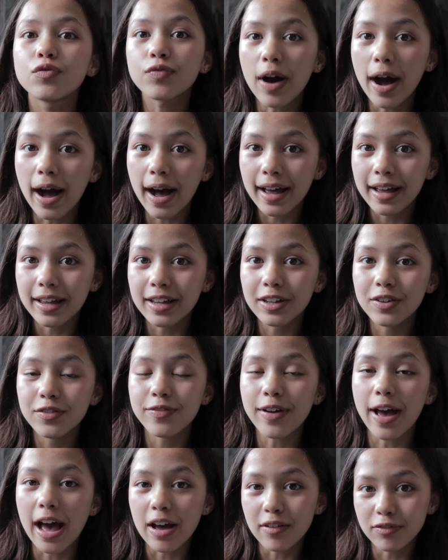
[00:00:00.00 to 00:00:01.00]

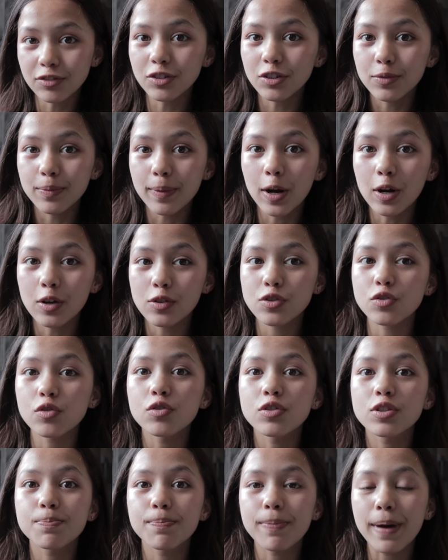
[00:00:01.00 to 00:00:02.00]
5 after tomorrow,
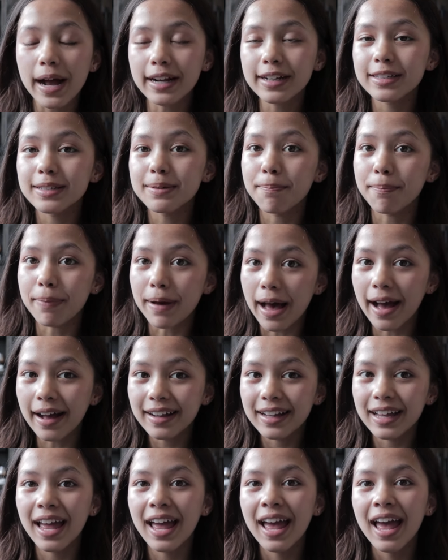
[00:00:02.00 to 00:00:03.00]
so it's back to
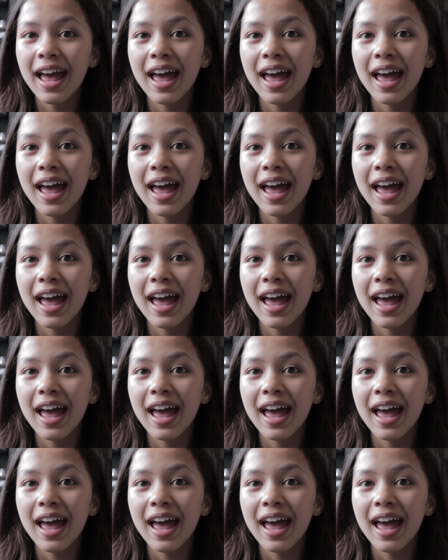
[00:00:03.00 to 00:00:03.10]
back.